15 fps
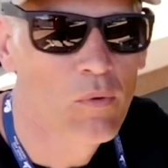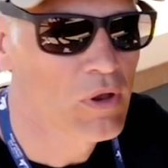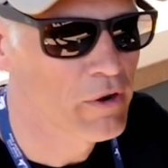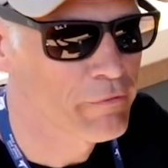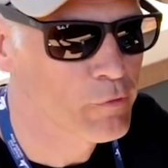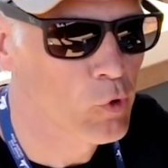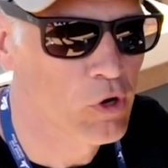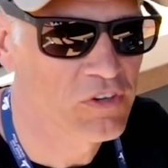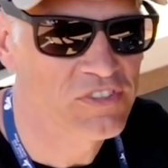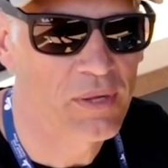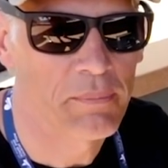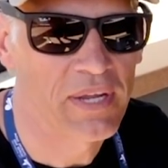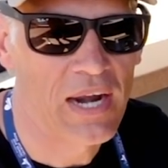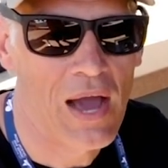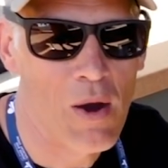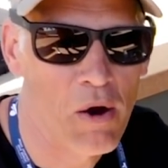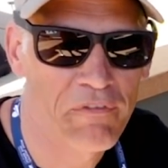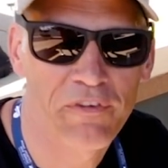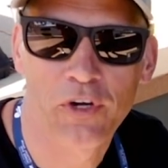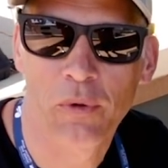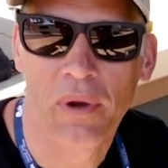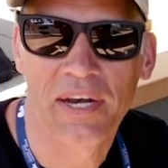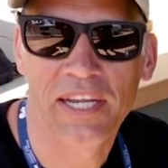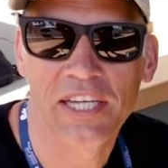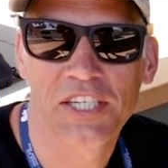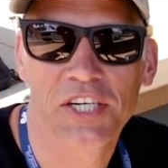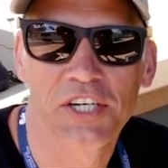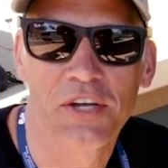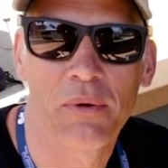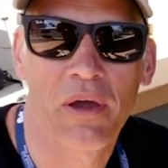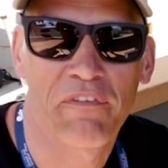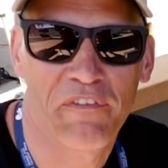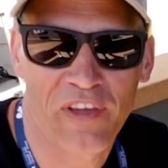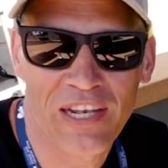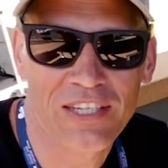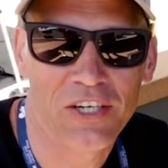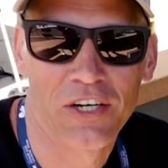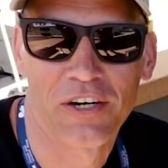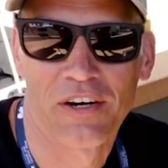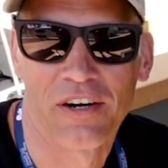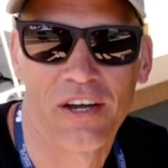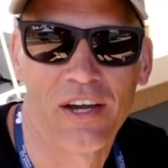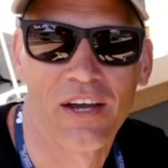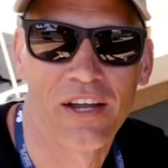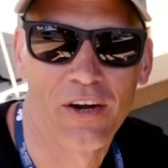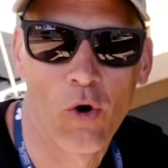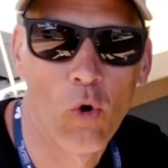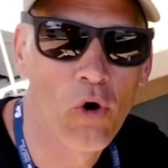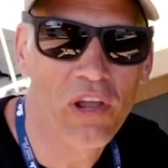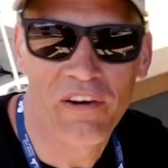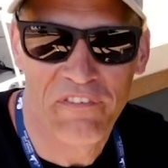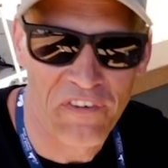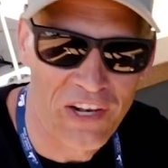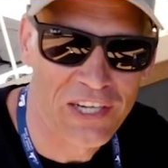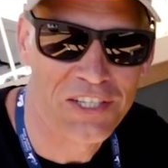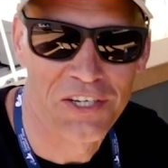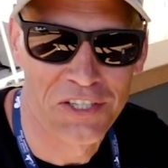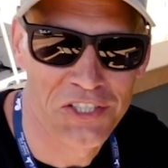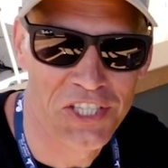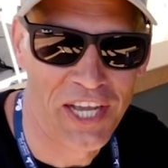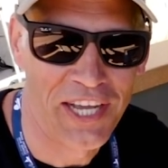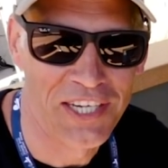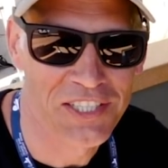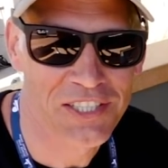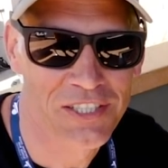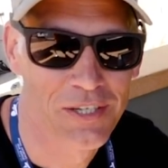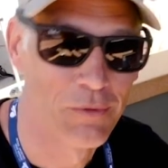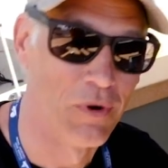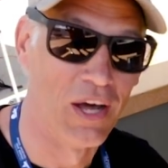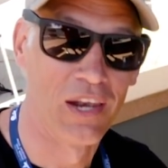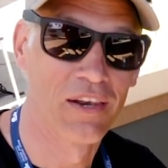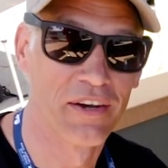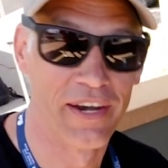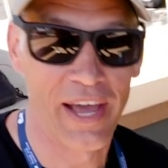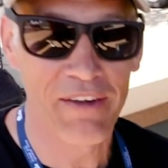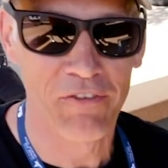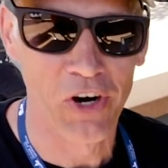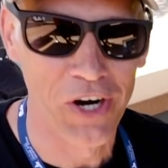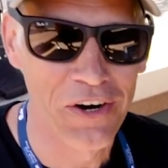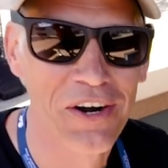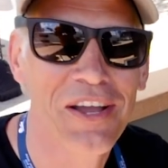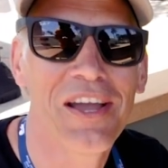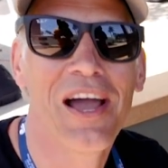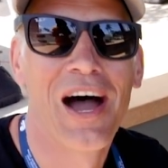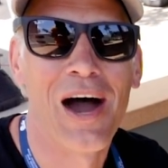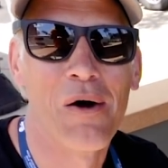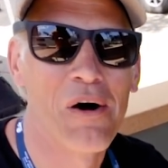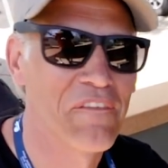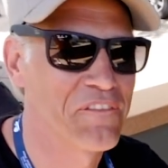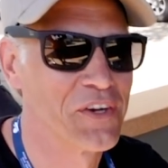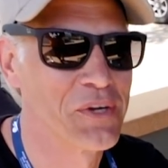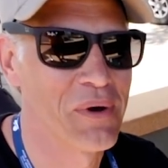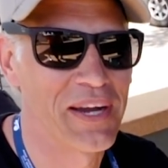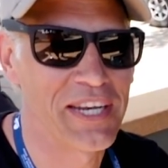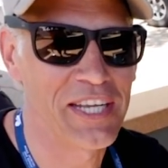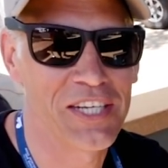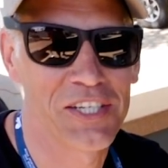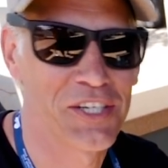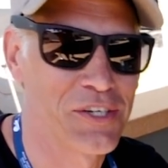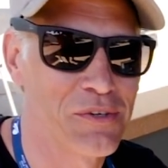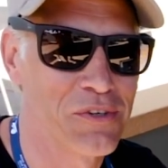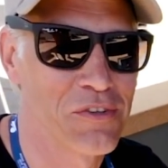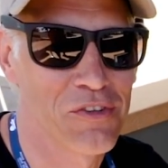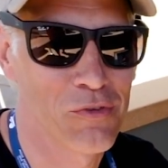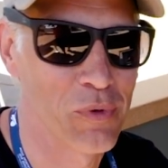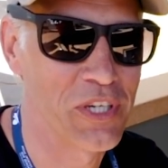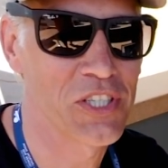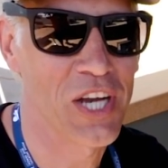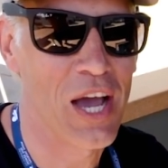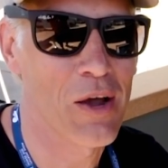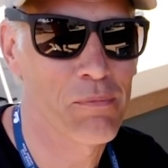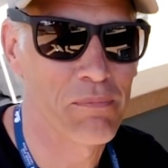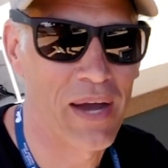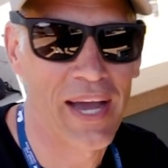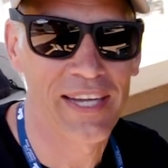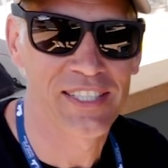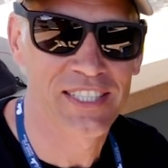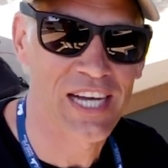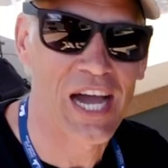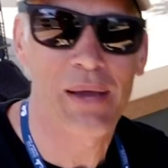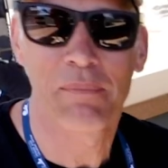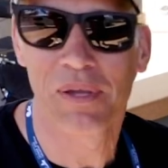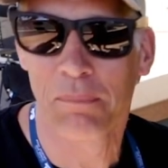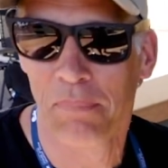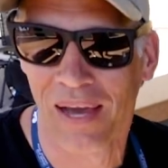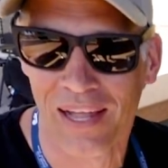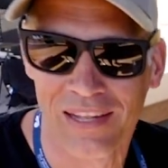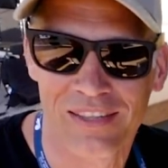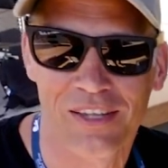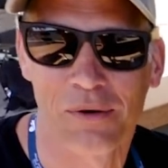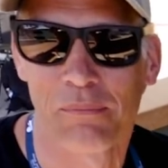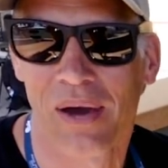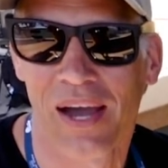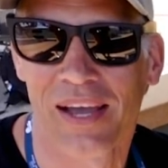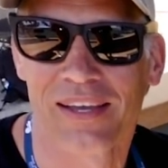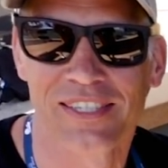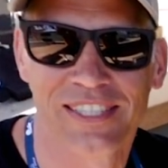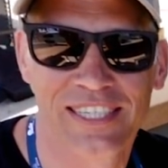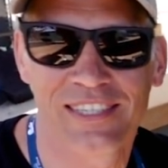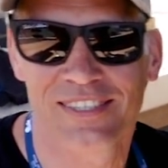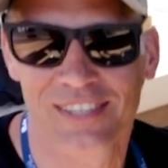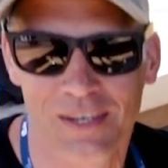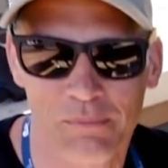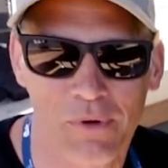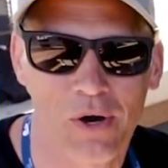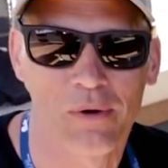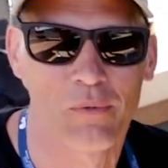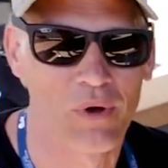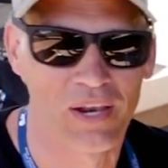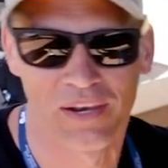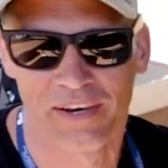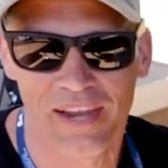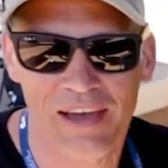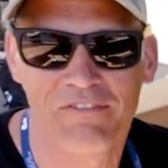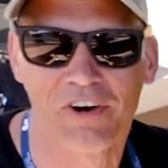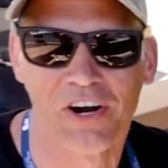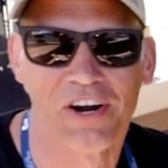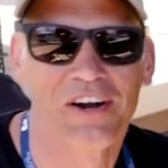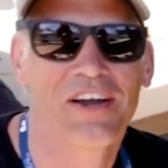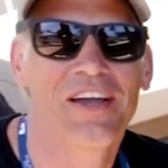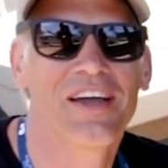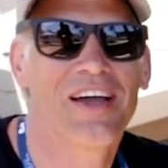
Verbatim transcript: Well, of course, I mean, how often do I need to do a filter, an oil filter change? Well, never. How often do I need to switch out my timing belt on my diesel mode? Well, never.